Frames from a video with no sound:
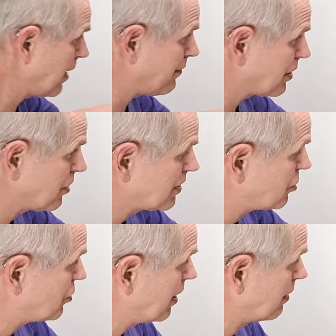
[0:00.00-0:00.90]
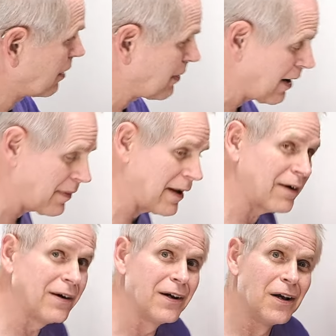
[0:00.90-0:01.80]
have a good seal around
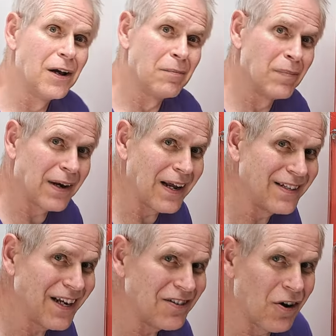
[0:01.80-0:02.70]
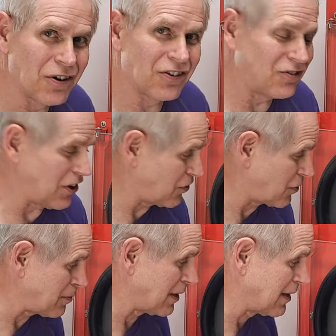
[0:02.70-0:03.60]
there, but I did notice just
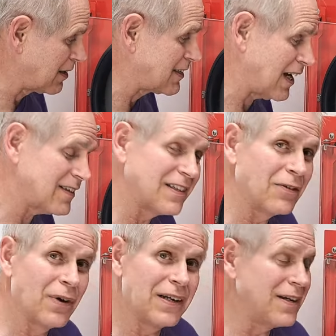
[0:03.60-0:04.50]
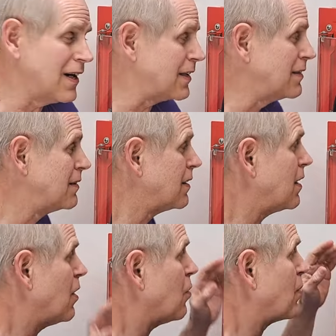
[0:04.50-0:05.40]
from the little testing we did,
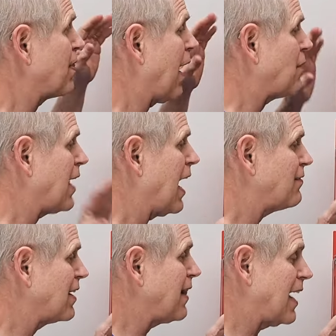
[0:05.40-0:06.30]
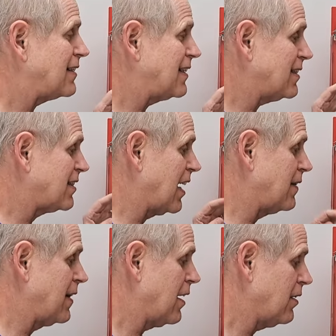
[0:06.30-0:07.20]
without having that disc
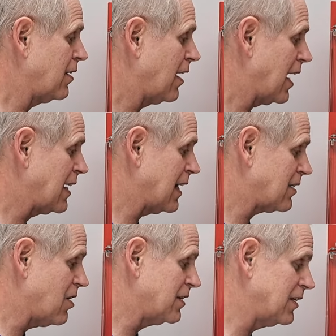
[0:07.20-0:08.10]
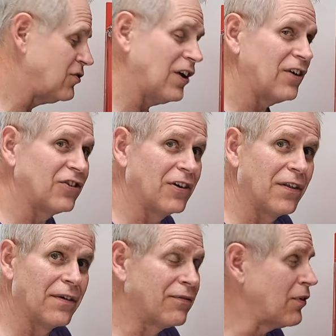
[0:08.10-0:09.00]
in there, I get condensation
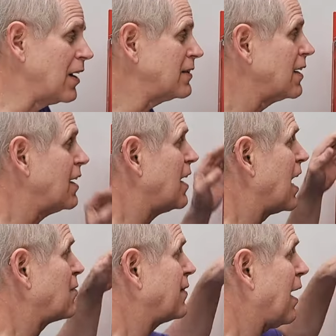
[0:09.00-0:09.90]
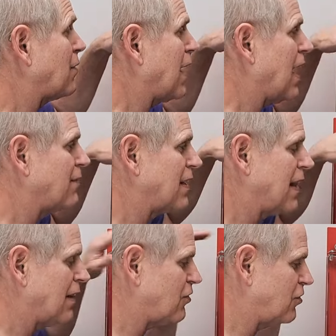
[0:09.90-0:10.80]
on the front, and without having
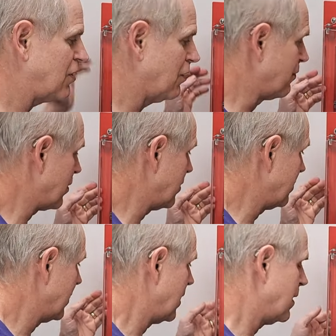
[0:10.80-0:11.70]
that silver